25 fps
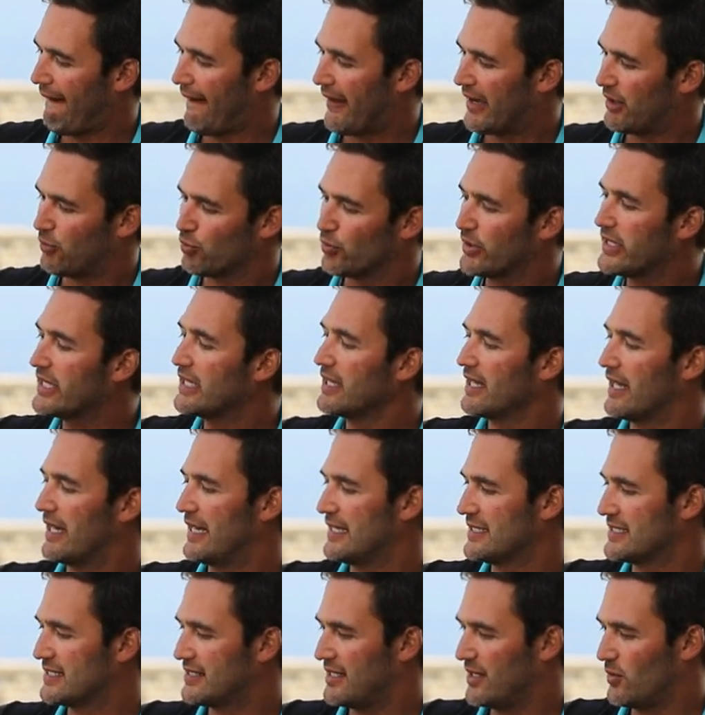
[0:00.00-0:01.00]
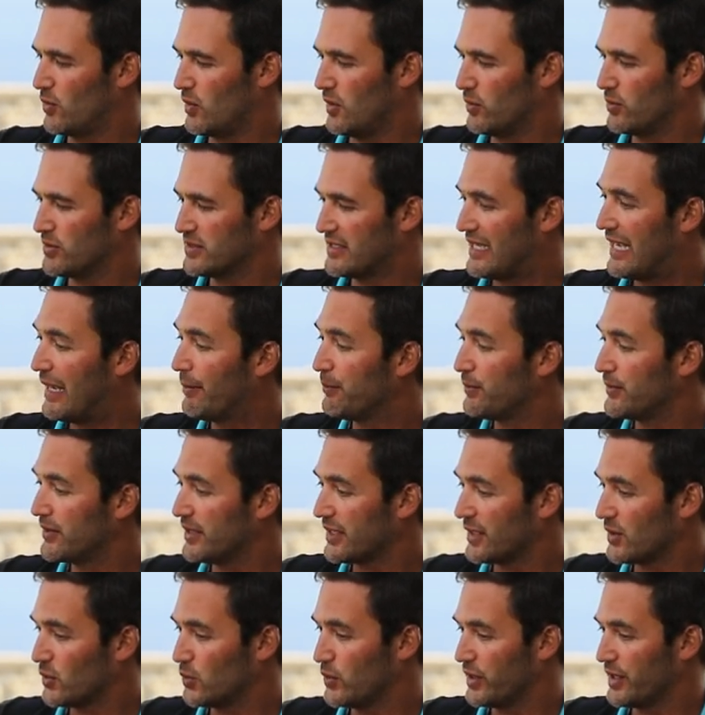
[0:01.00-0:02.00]
I realized that what was
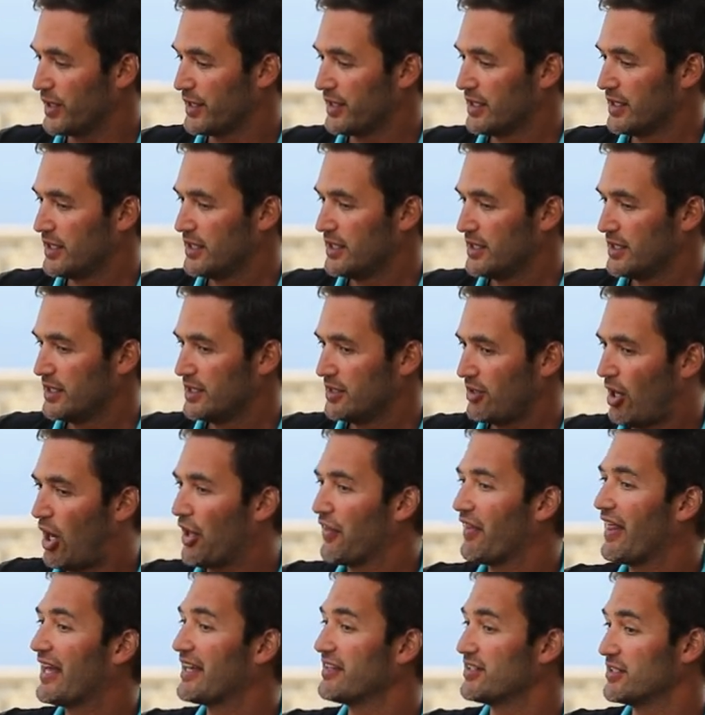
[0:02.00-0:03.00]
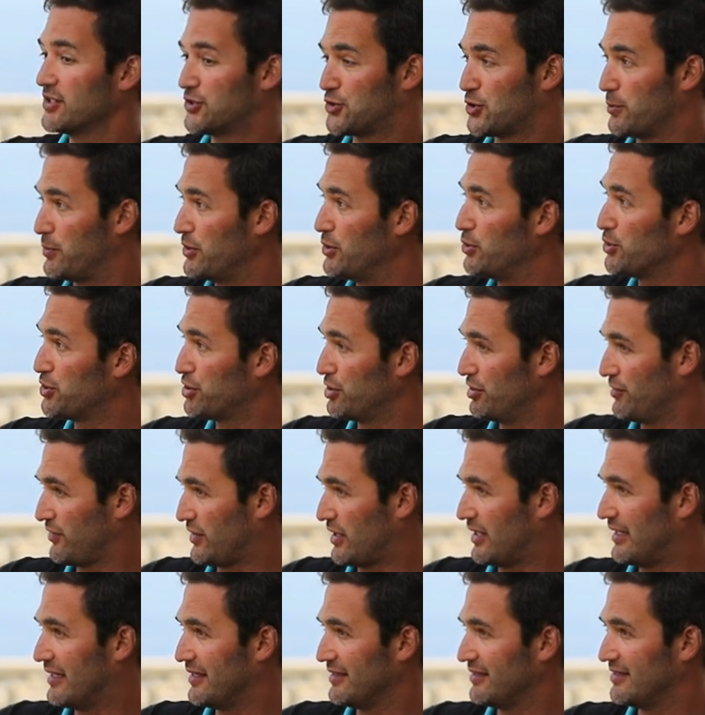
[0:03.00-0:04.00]
happening with online distribution of
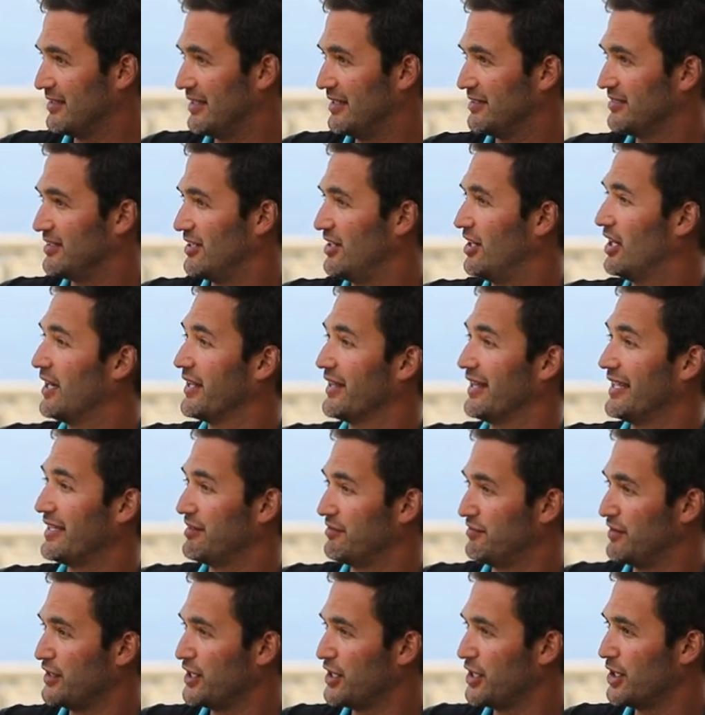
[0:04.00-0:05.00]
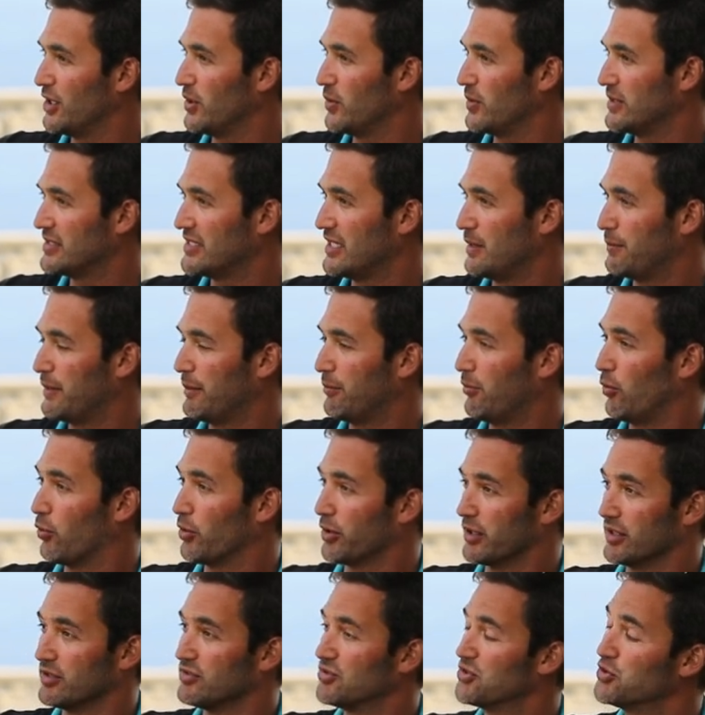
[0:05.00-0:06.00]
content and online video is that people were
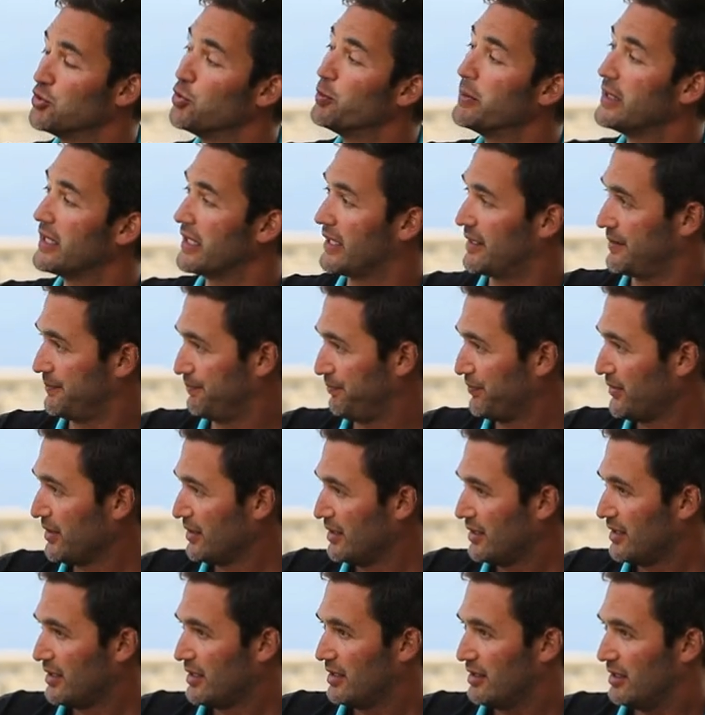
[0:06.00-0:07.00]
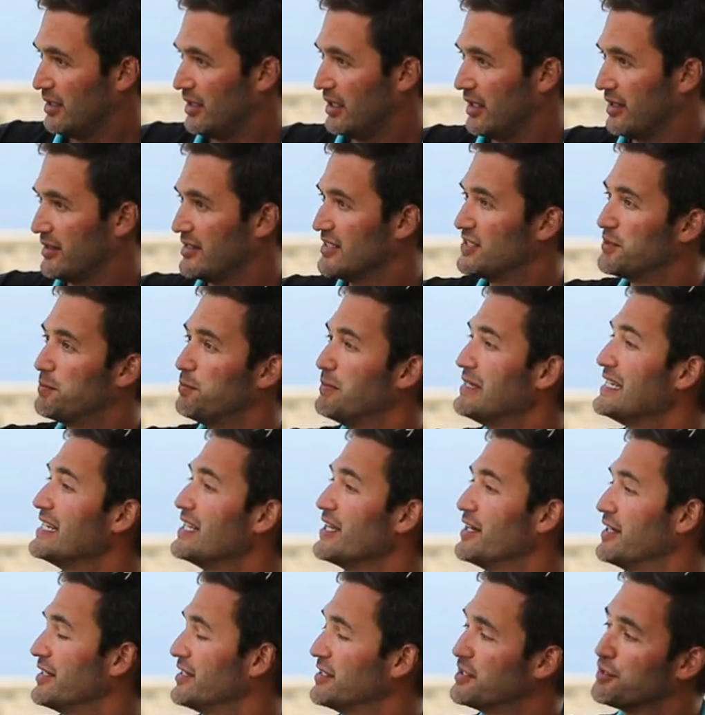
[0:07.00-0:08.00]
consuming uh, this
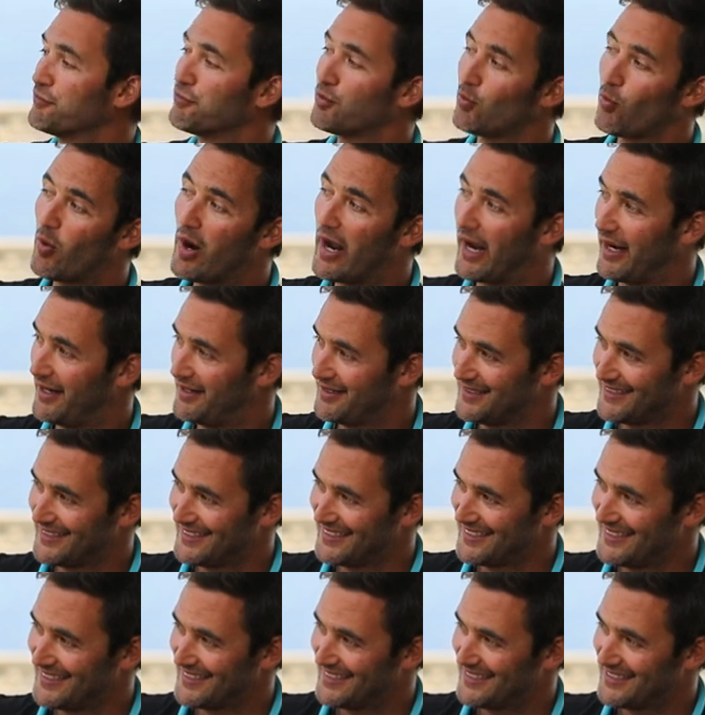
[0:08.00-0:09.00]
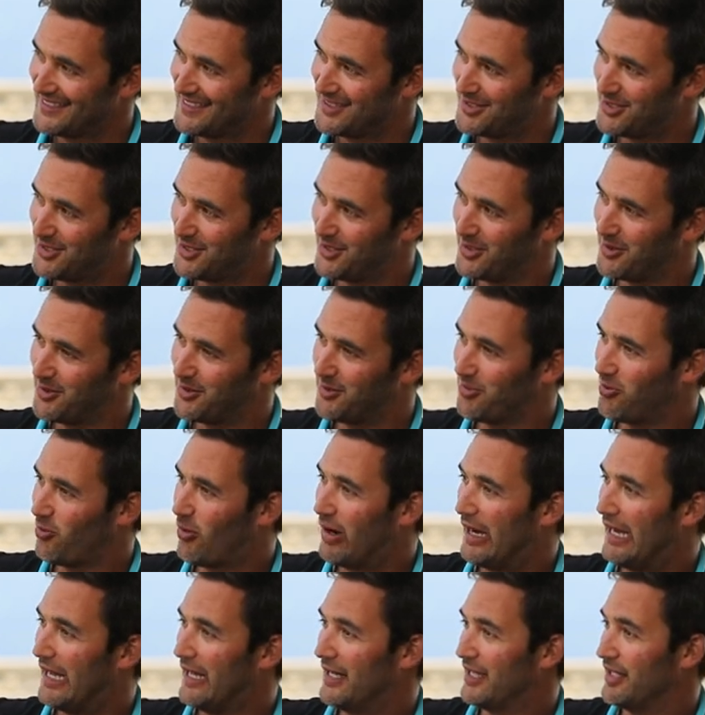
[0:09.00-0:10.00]
media in a different way so
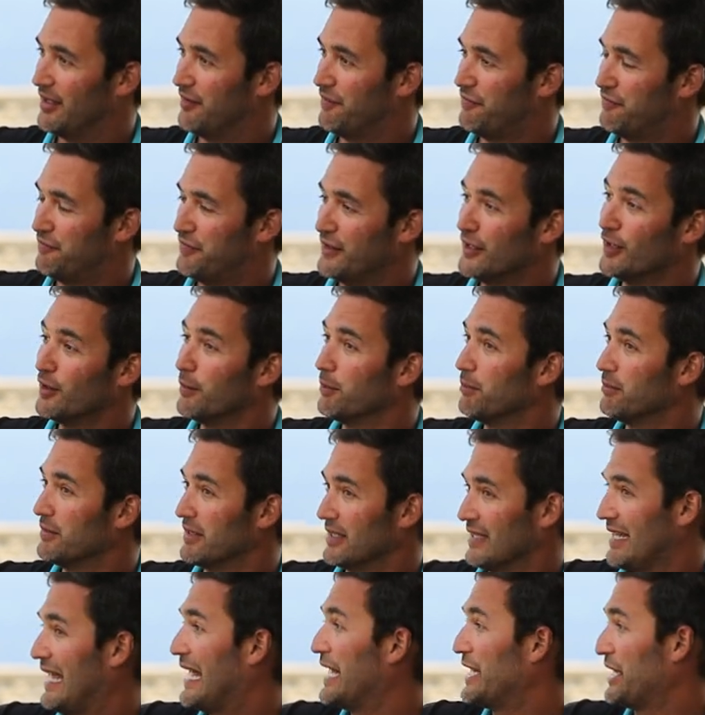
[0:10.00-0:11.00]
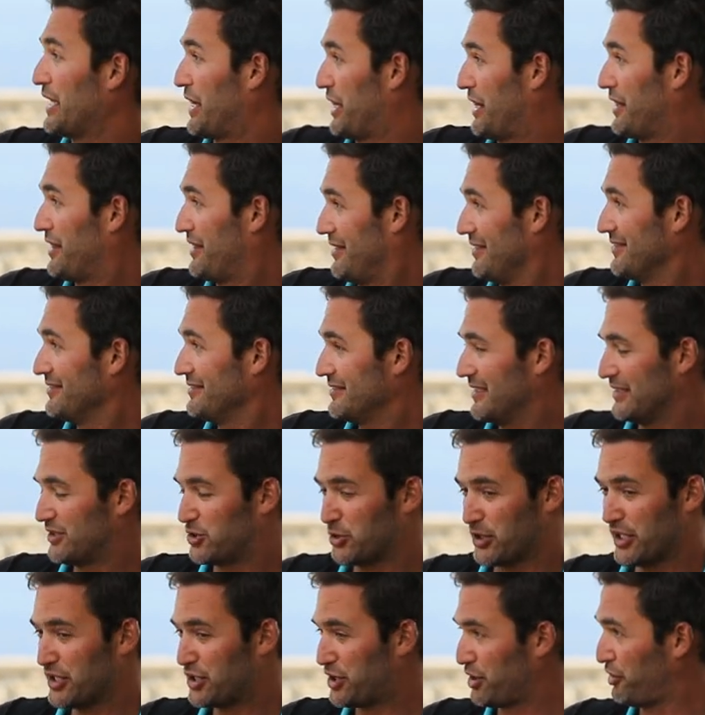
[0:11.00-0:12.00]
while a film length, a
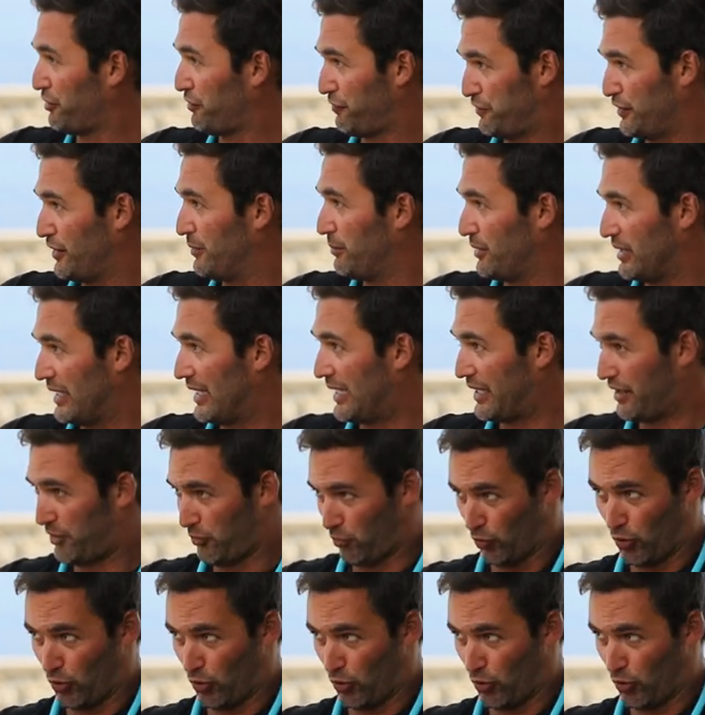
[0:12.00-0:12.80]
traditional film length